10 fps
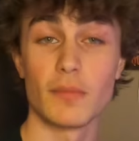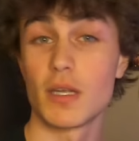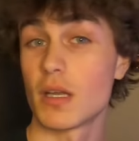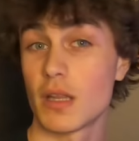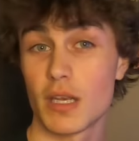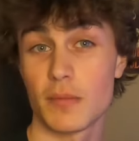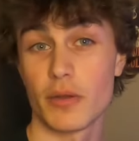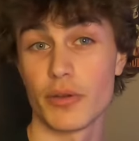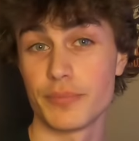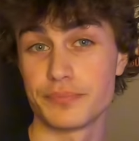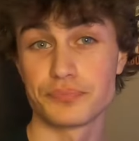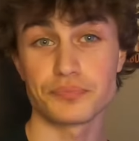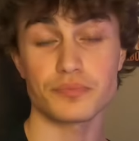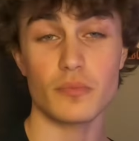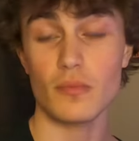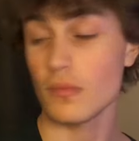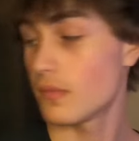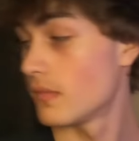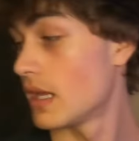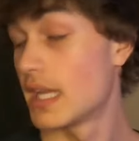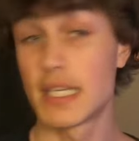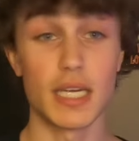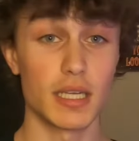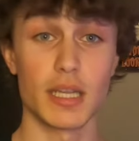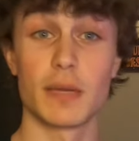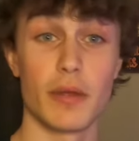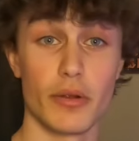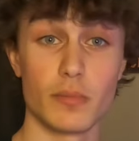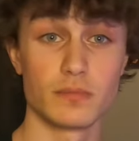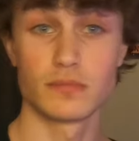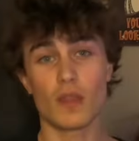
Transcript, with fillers: I'm done cleaning my room. Done cleaning my room.